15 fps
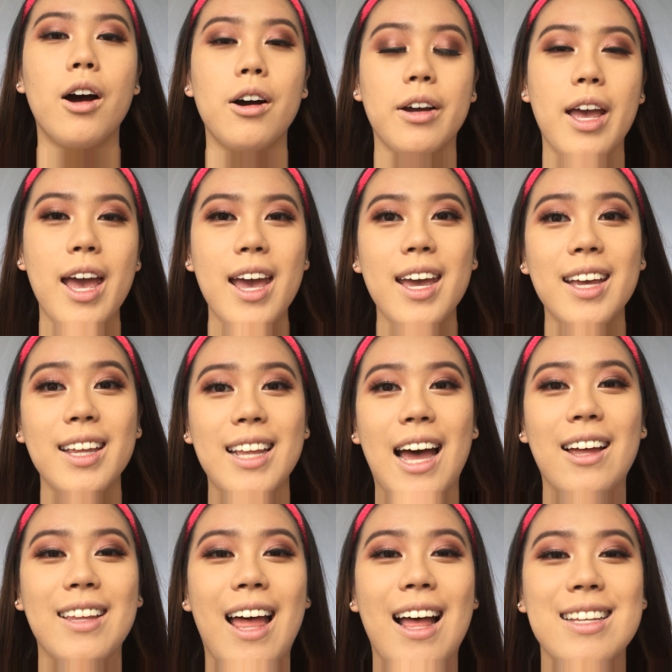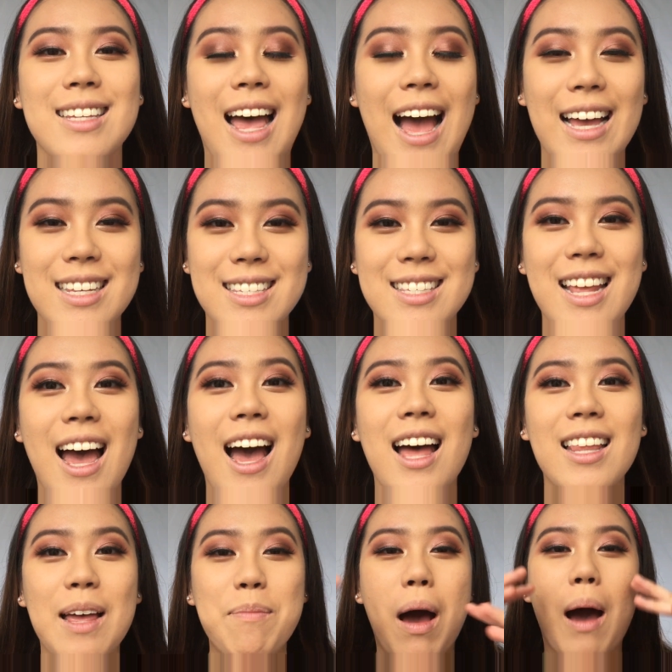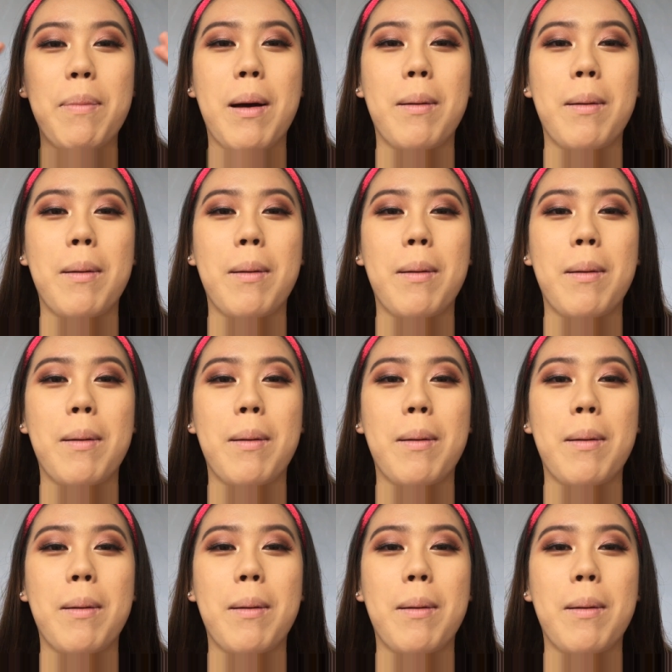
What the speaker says: Okay, now that's eyes done. I pop